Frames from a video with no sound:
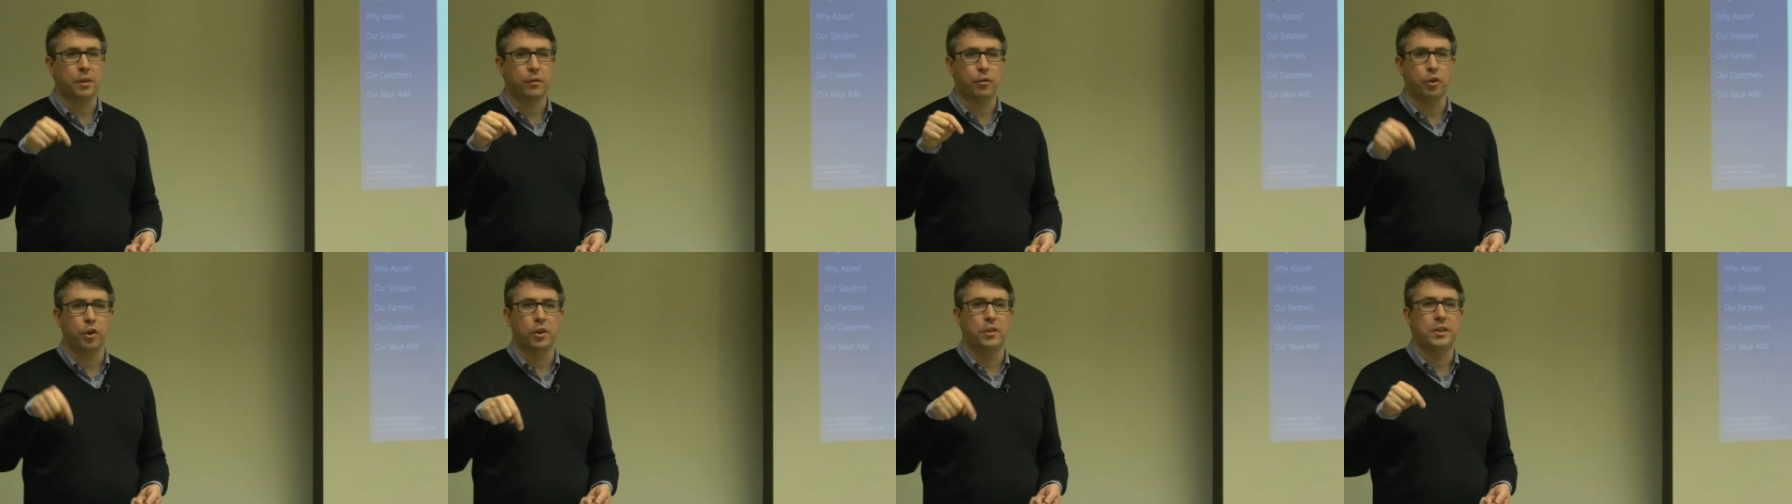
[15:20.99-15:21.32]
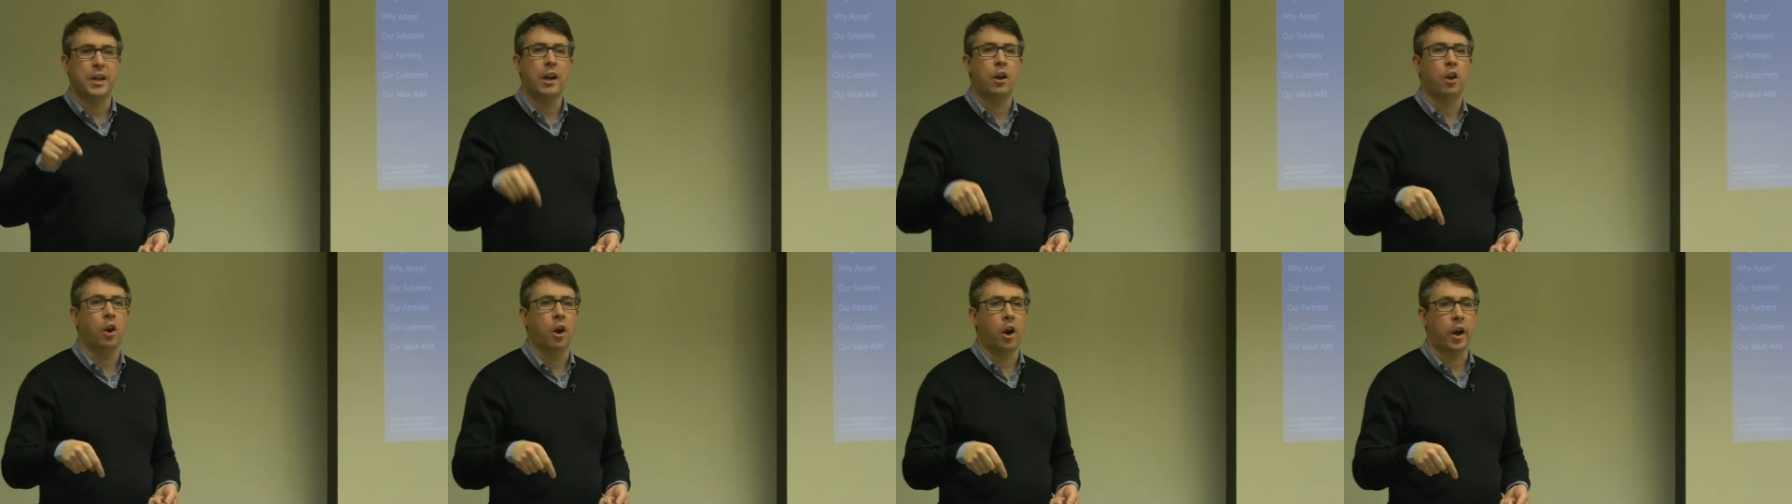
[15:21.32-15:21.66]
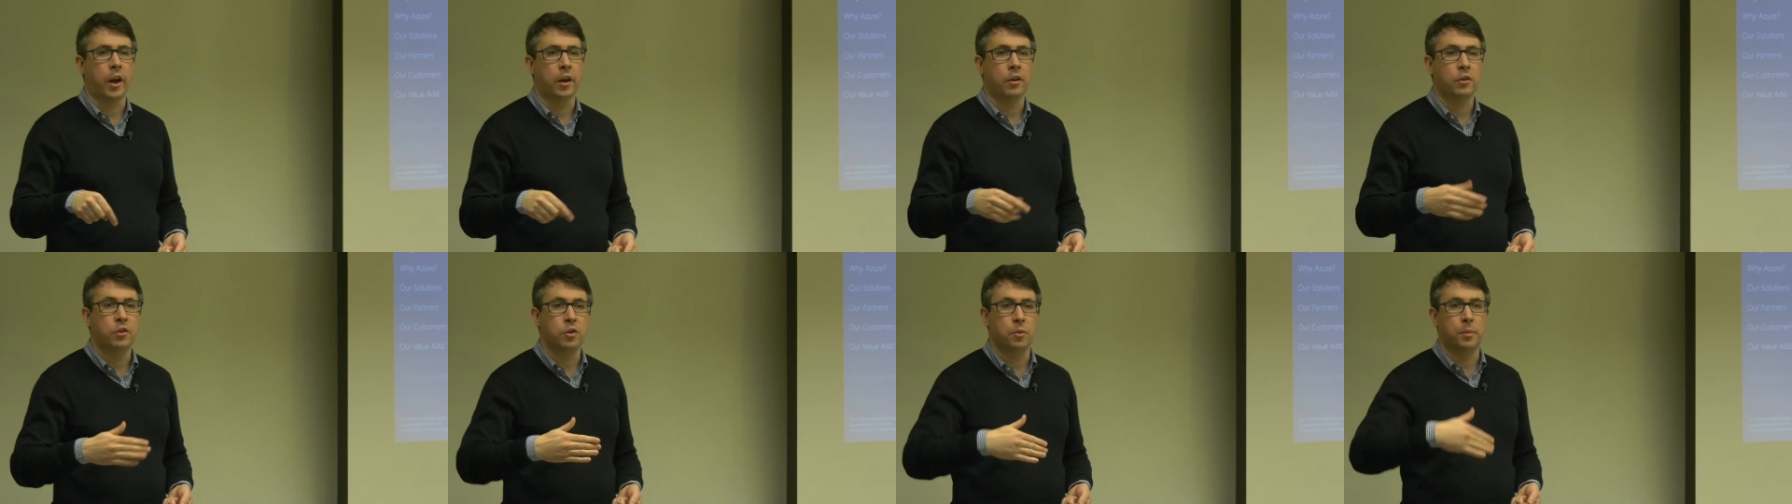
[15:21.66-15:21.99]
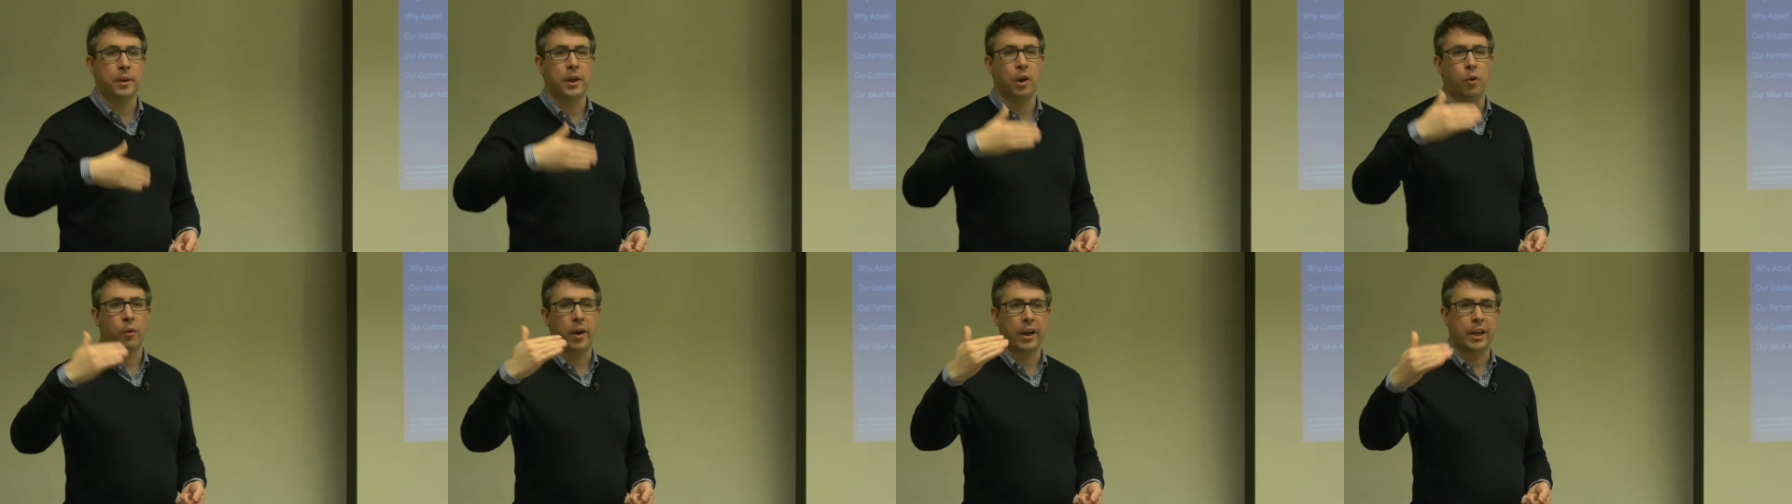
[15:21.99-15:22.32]
for a deadline to
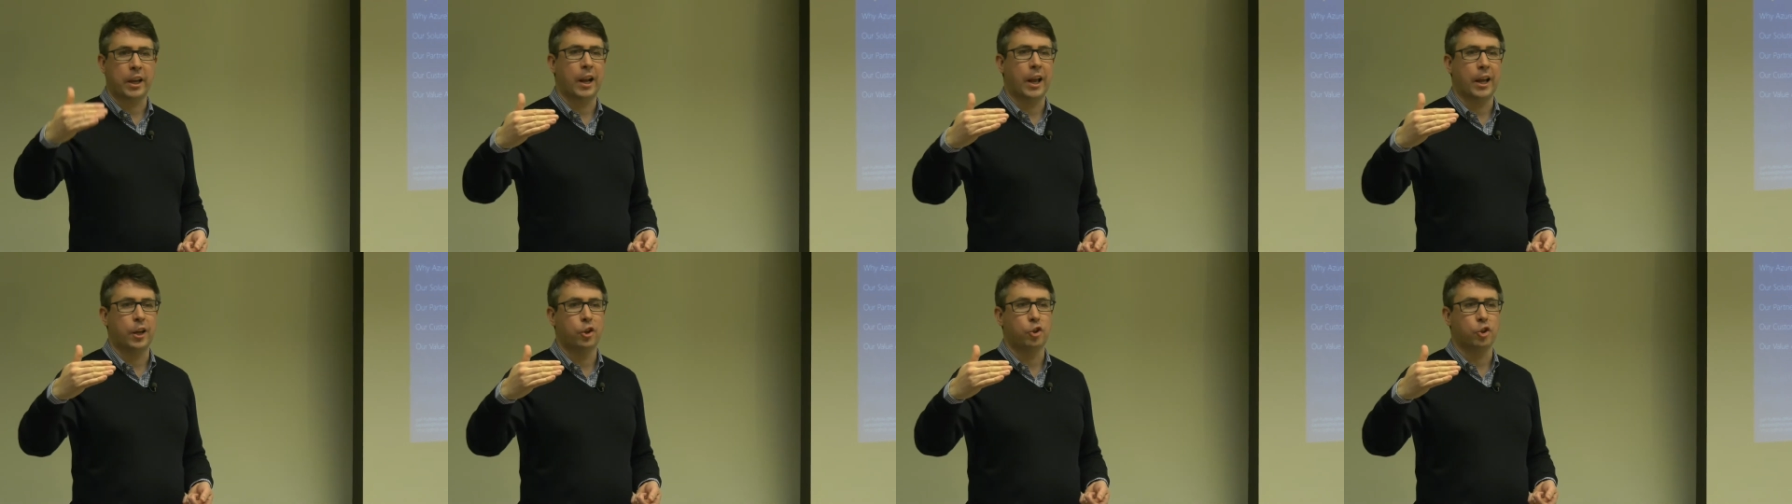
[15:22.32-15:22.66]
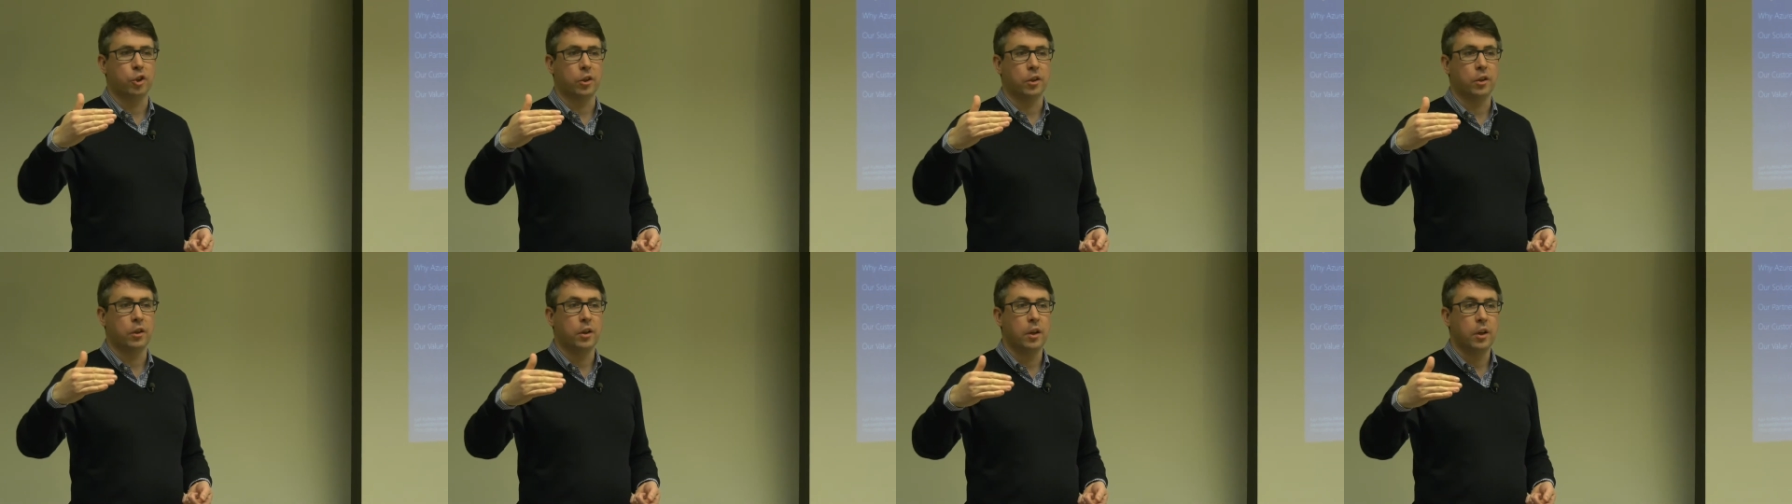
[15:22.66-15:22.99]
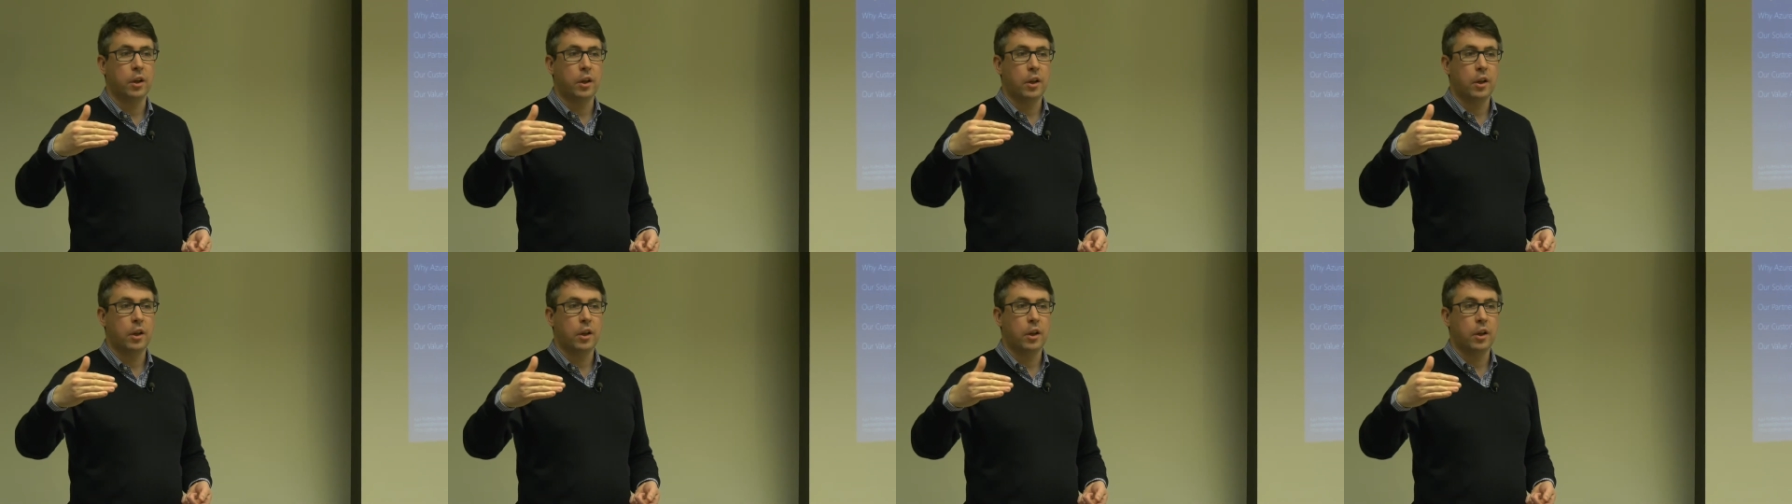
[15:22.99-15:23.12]
meet a regulation